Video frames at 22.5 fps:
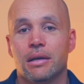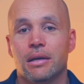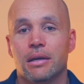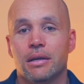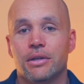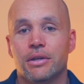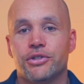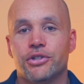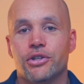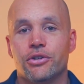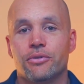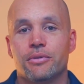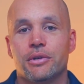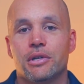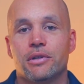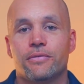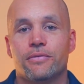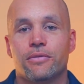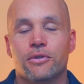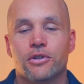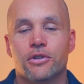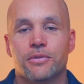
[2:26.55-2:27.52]
Shear
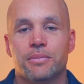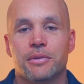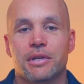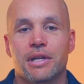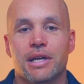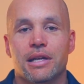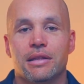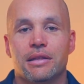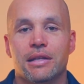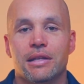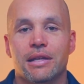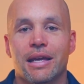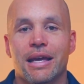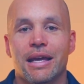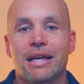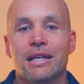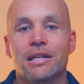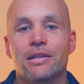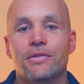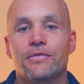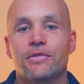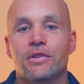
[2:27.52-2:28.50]
reinforcement at the
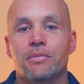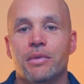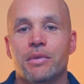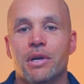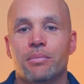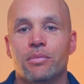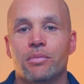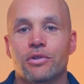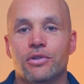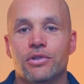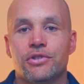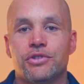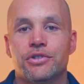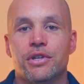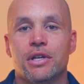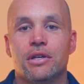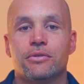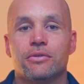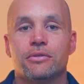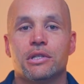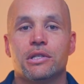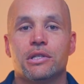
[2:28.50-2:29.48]
end of the members
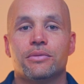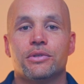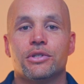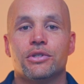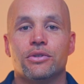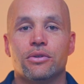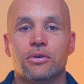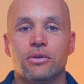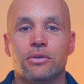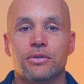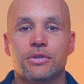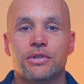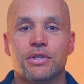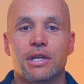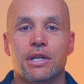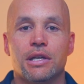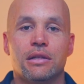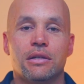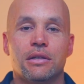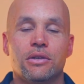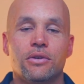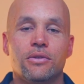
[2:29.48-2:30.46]
generally results
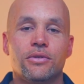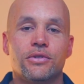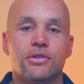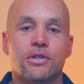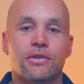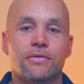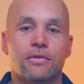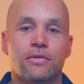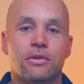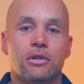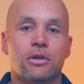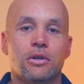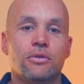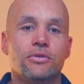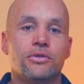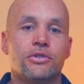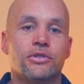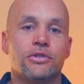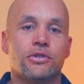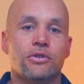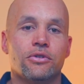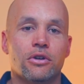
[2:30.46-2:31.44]
in the use of
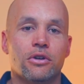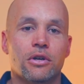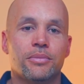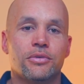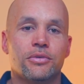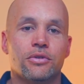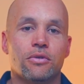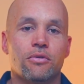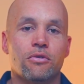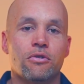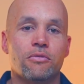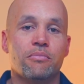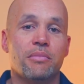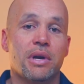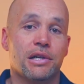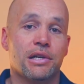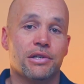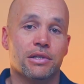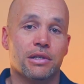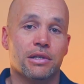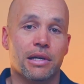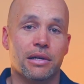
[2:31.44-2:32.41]
closed stirrups or
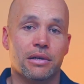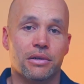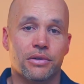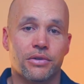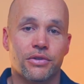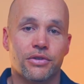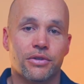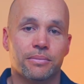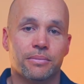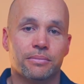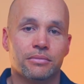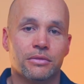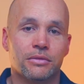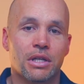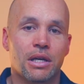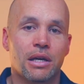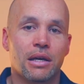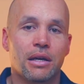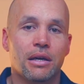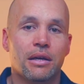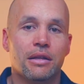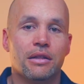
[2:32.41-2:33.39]
mesh ladders.
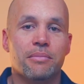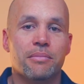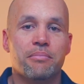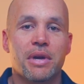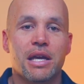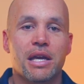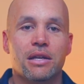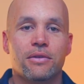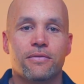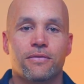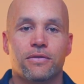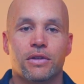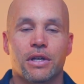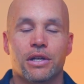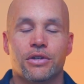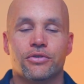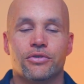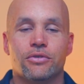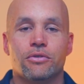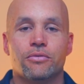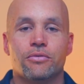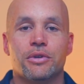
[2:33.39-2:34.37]
The main
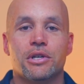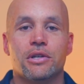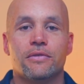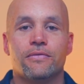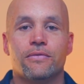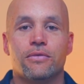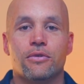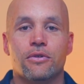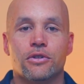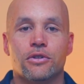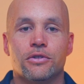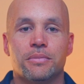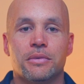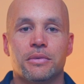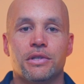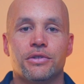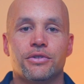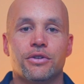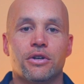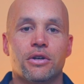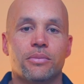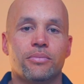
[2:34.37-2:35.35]
flexural
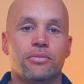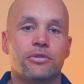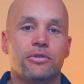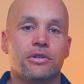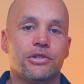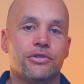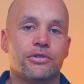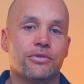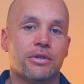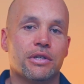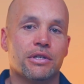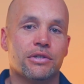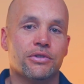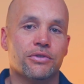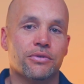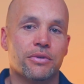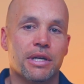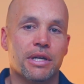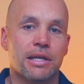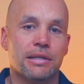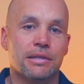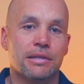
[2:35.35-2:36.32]
reinforcements are pre-stressed
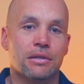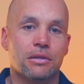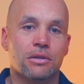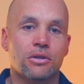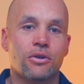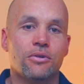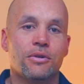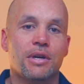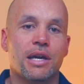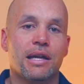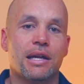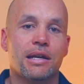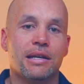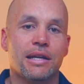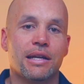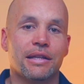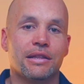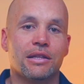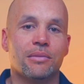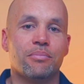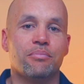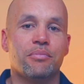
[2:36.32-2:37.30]
strands located
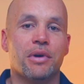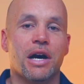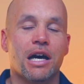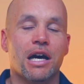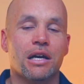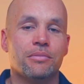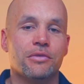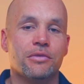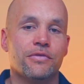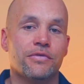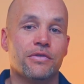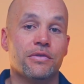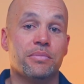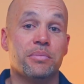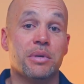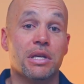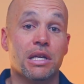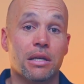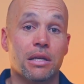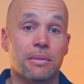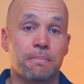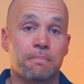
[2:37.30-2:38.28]
at the bottom of the
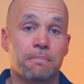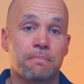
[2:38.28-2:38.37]
beam.